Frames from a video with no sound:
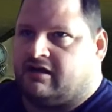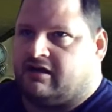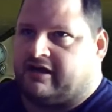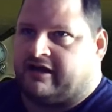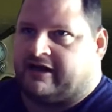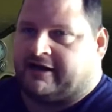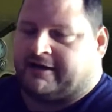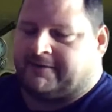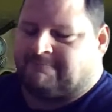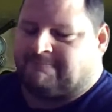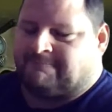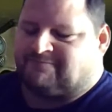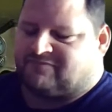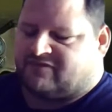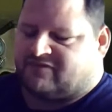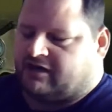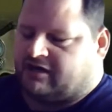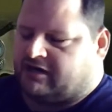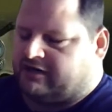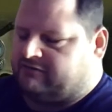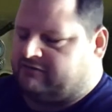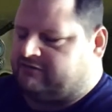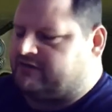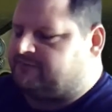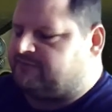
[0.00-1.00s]

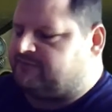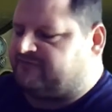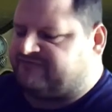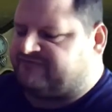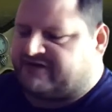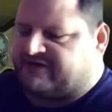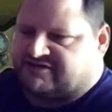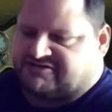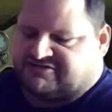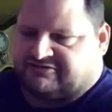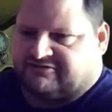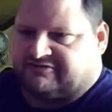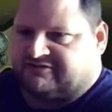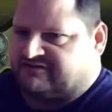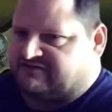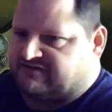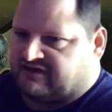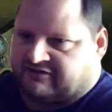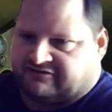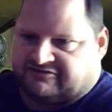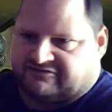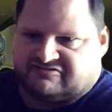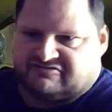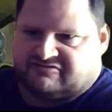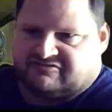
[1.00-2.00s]
Hiring professional
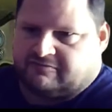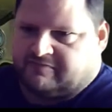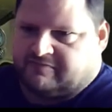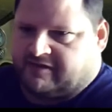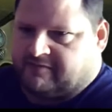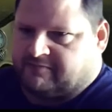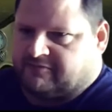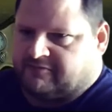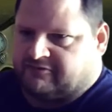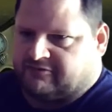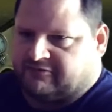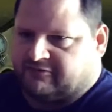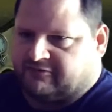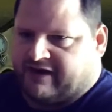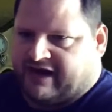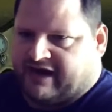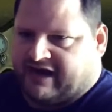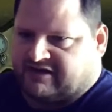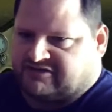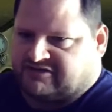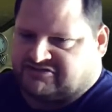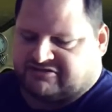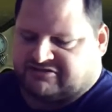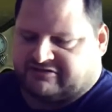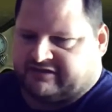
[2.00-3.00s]
adults, people who
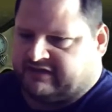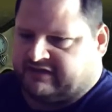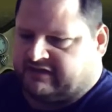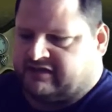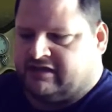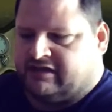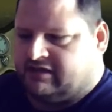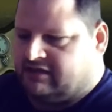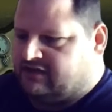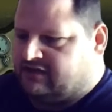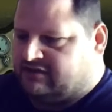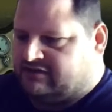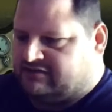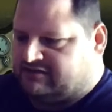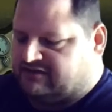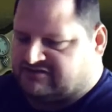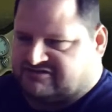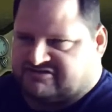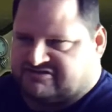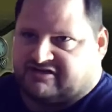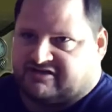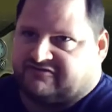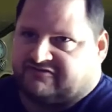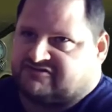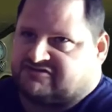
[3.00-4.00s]
actually, they're
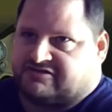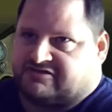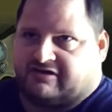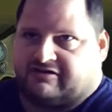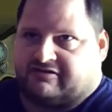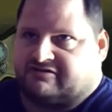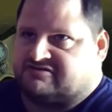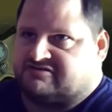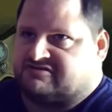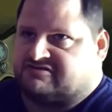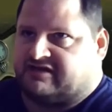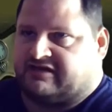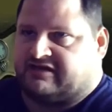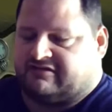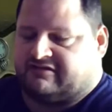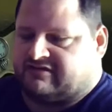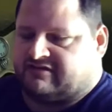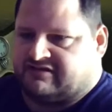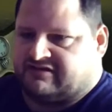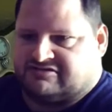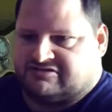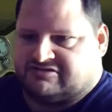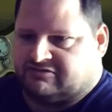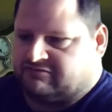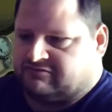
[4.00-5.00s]
self-starters,
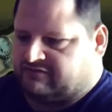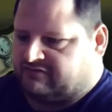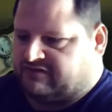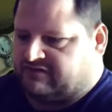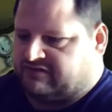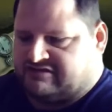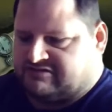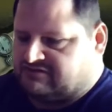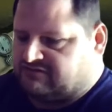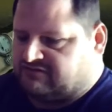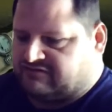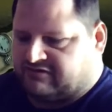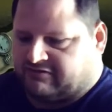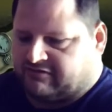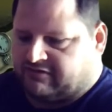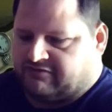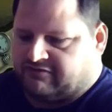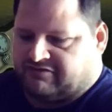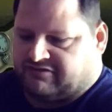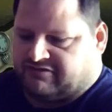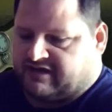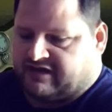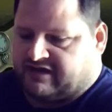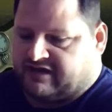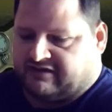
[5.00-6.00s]
they do their
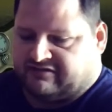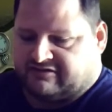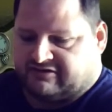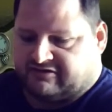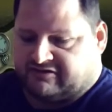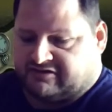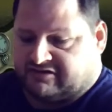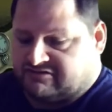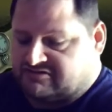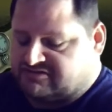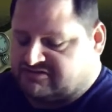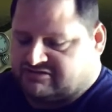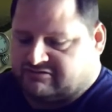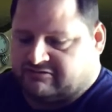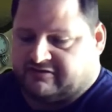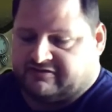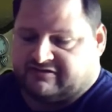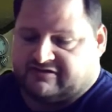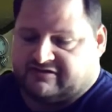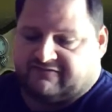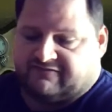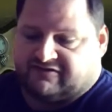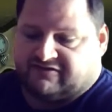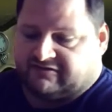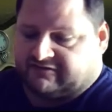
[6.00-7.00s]
own thing, they're used to it,
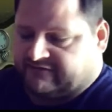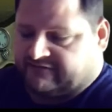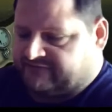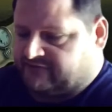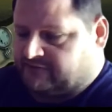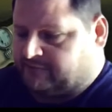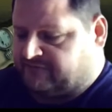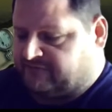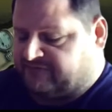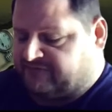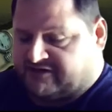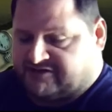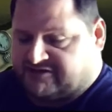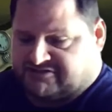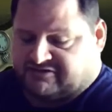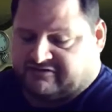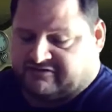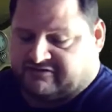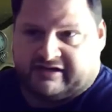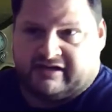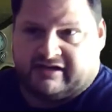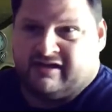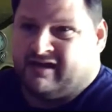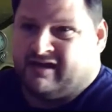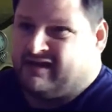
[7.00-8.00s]
they've delivered
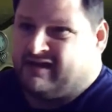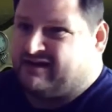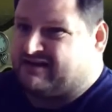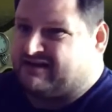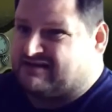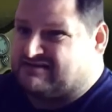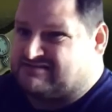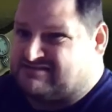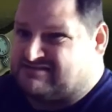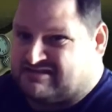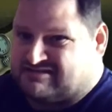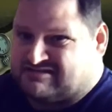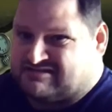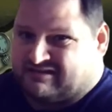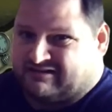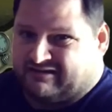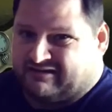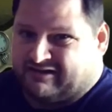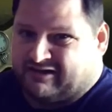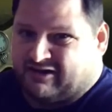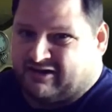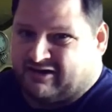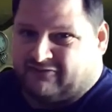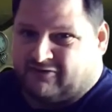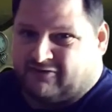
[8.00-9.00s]
professionally
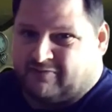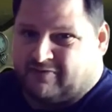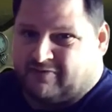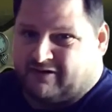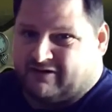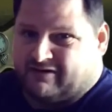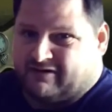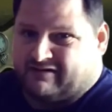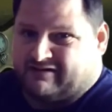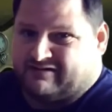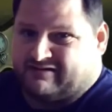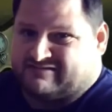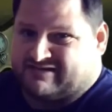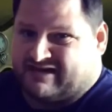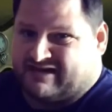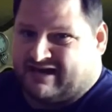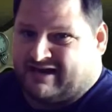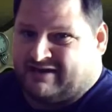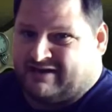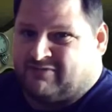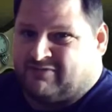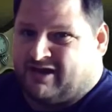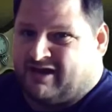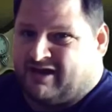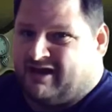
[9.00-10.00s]
consistently over a period of
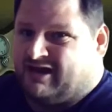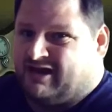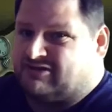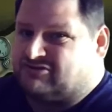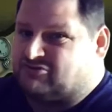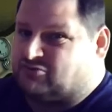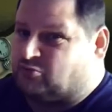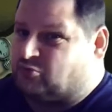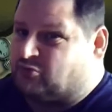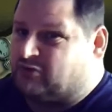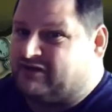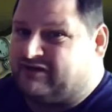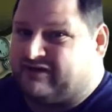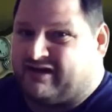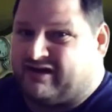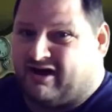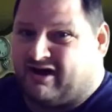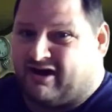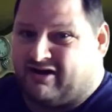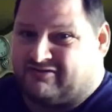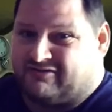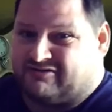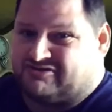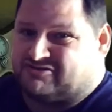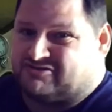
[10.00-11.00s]
time. It's really
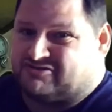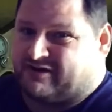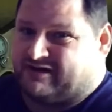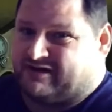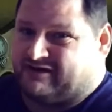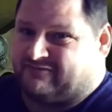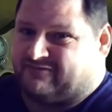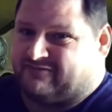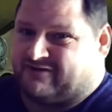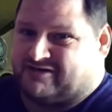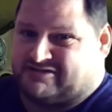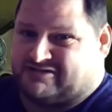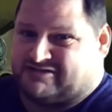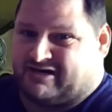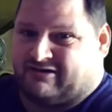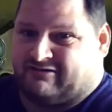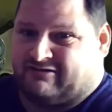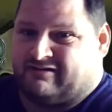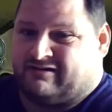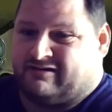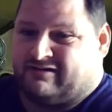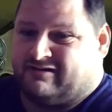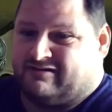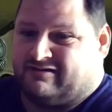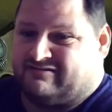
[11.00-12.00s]
hard to train a fresh out
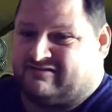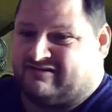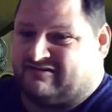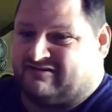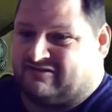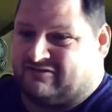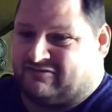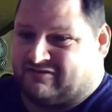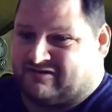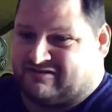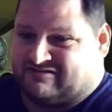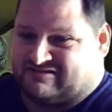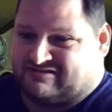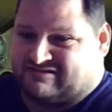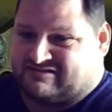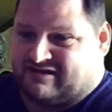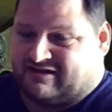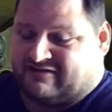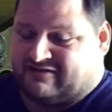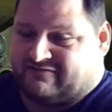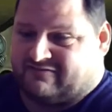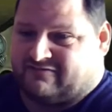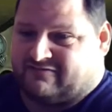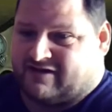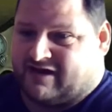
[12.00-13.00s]
to do this
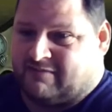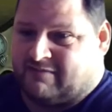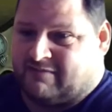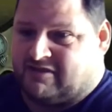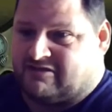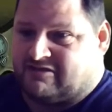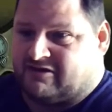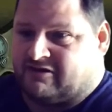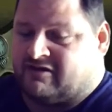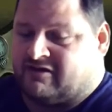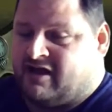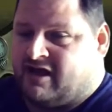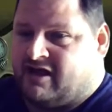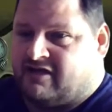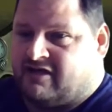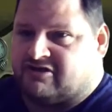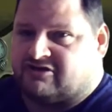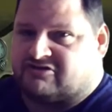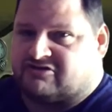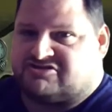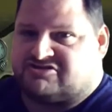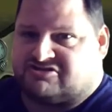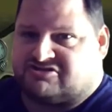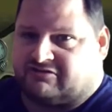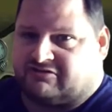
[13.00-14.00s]
stuff. I mean,
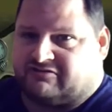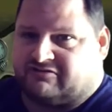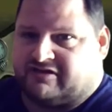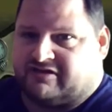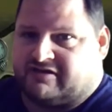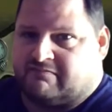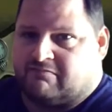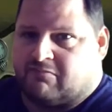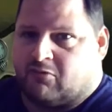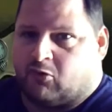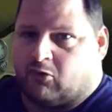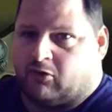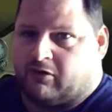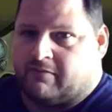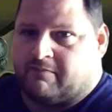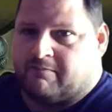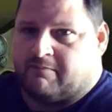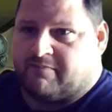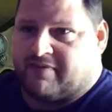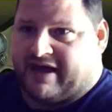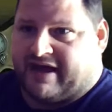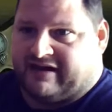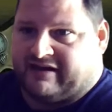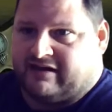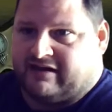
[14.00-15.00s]
they're certainly more
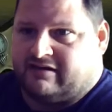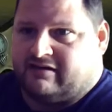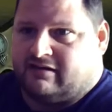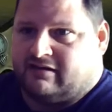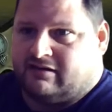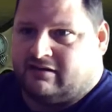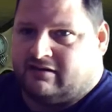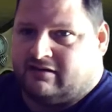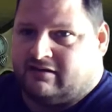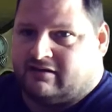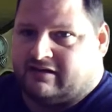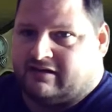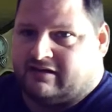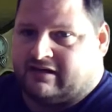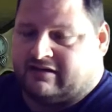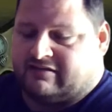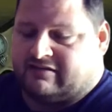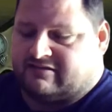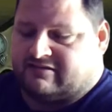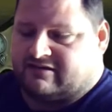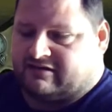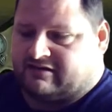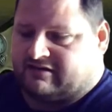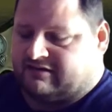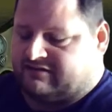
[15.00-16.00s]
embedded
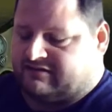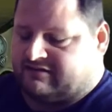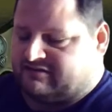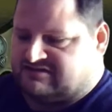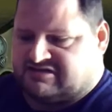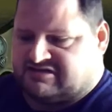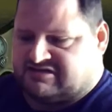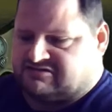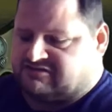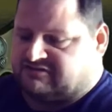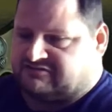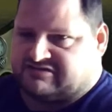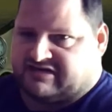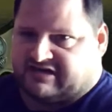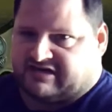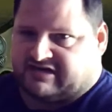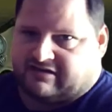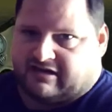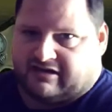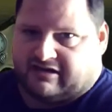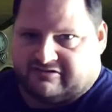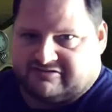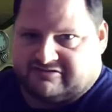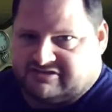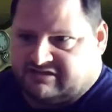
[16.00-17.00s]
in the digital
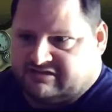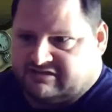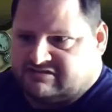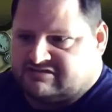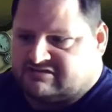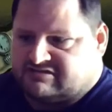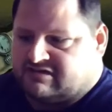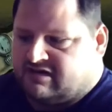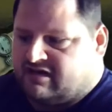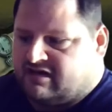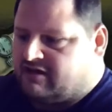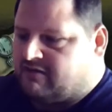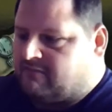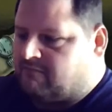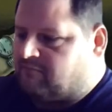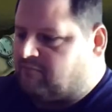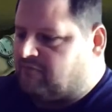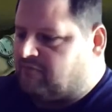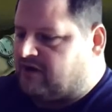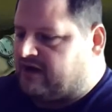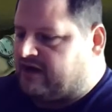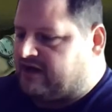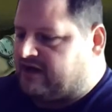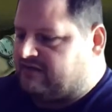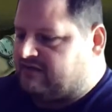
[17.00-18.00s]
technologies,
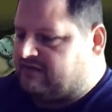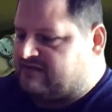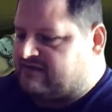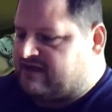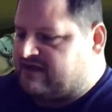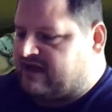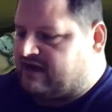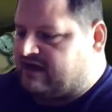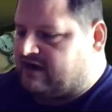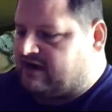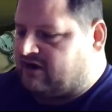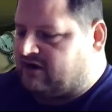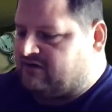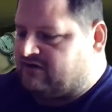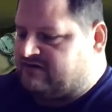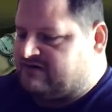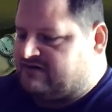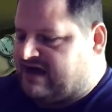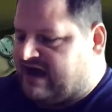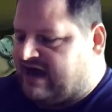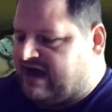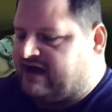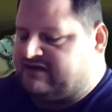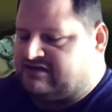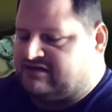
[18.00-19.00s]
but they are
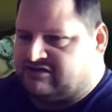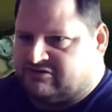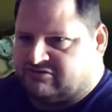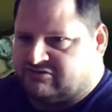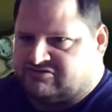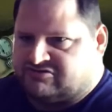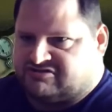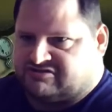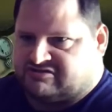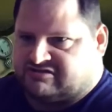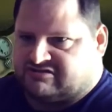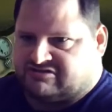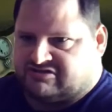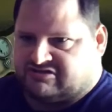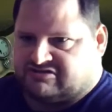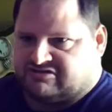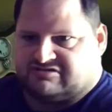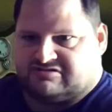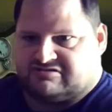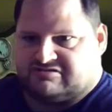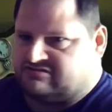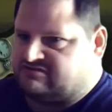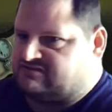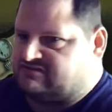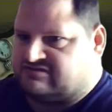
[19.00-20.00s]
not used to
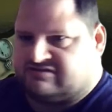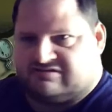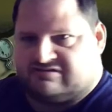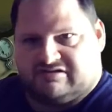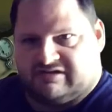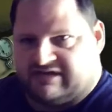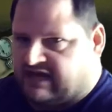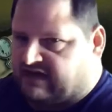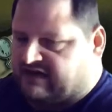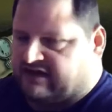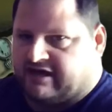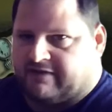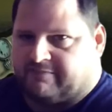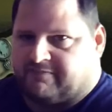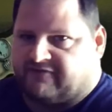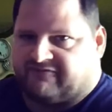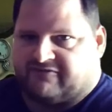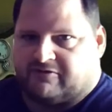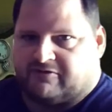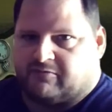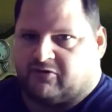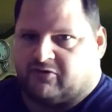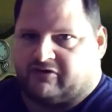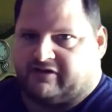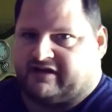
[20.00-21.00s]
just getting up
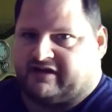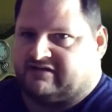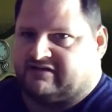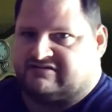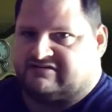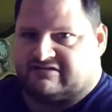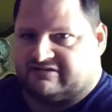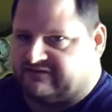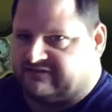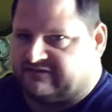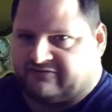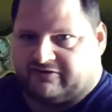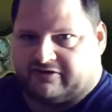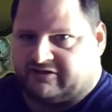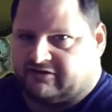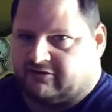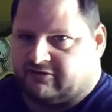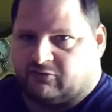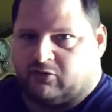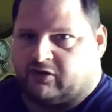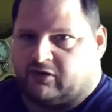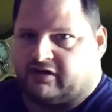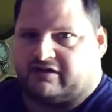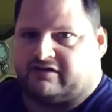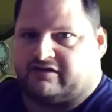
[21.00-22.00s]
every morning and delivering the
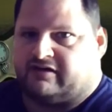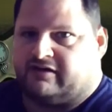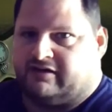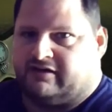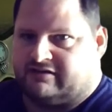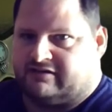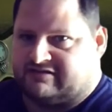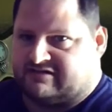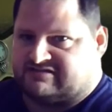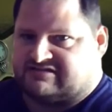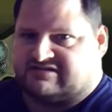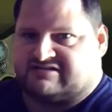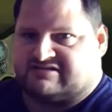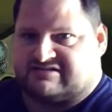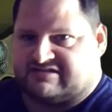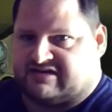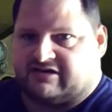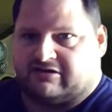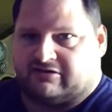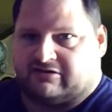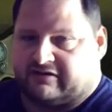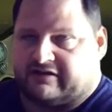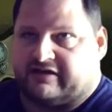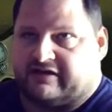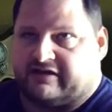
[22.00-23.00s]
work necessarily.